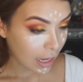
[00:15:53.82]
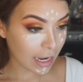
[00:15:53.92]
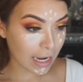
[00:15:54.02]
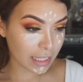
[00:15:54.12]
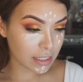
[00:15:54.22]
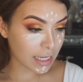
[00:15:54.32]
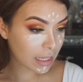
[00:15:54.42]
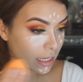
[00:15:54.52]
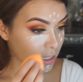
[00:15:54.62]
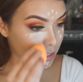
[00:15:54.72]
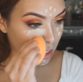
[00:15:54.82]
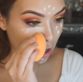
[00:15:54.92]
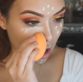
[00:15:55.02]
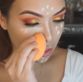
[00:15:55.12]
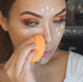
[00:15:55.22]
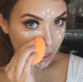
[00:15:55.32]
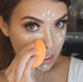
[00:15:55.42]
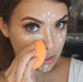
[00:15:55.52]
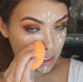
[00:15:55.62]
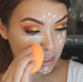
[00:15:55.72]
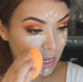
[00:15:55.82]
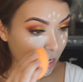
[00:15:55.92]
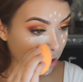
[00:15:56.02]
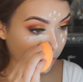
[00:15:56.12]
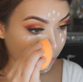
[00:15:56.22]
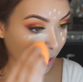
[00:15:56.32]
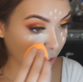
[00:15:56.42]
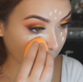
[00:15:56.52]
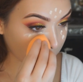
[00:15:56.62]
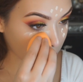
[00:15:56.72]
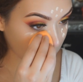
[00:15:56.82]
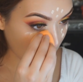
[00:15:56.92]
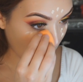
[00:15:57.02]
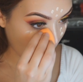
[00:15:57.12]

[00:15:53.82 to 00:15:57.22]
And I like to take the concealer all the way into the side of my nose.